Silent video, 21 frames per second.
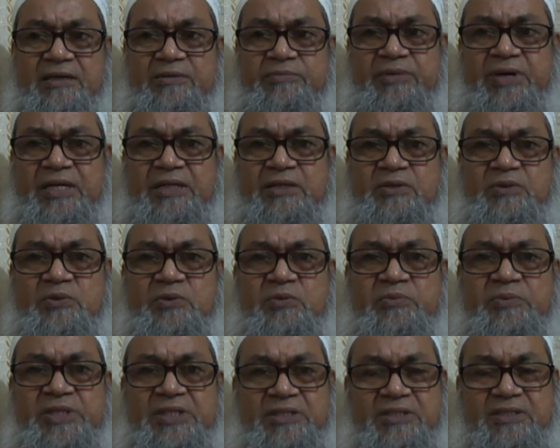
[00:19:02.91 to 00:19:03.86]
by two
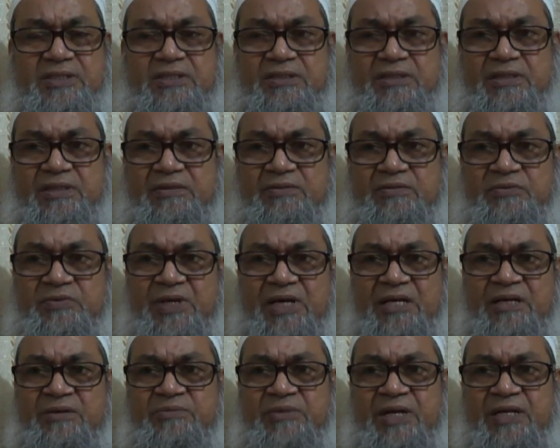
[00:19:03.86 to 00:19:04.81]
means,
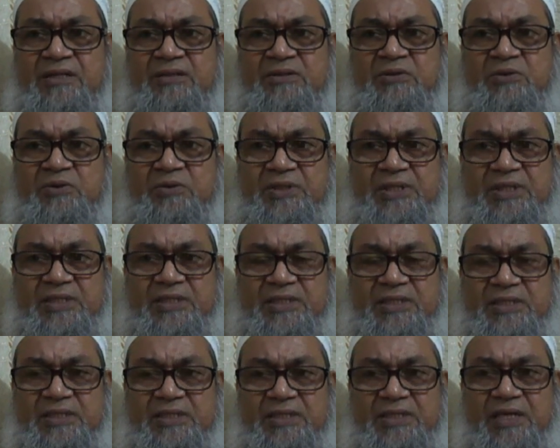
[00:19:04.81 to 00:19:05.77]
one through
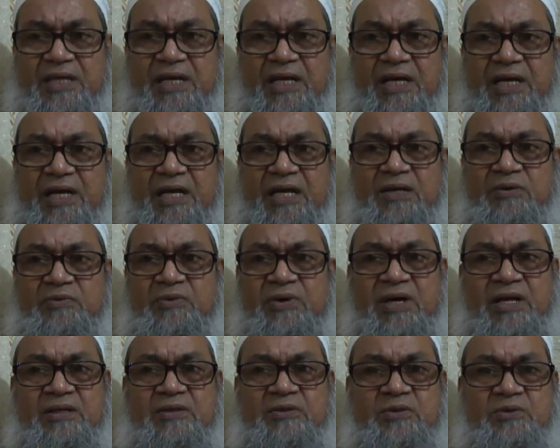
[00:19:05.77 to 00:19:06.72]
kidney and
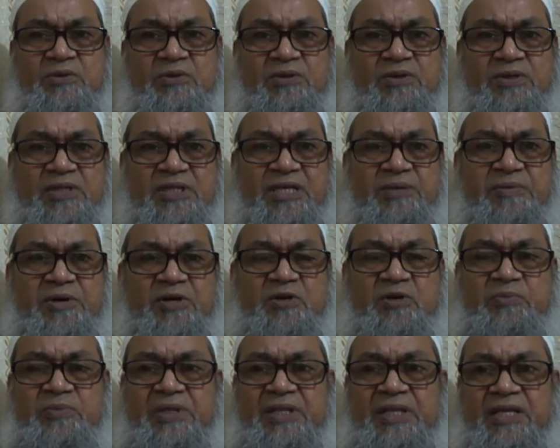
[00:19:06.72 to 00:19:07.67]
one through
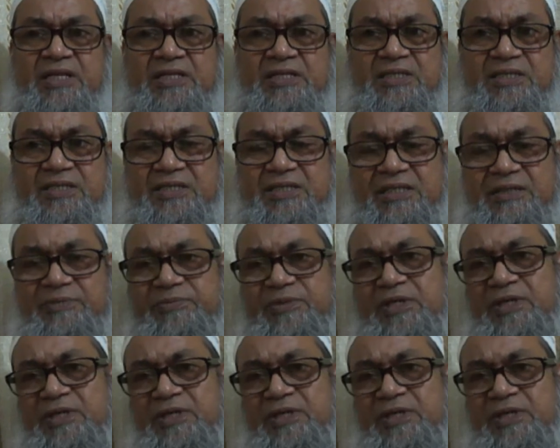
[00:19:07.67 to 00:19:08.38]
hepatobiliary system.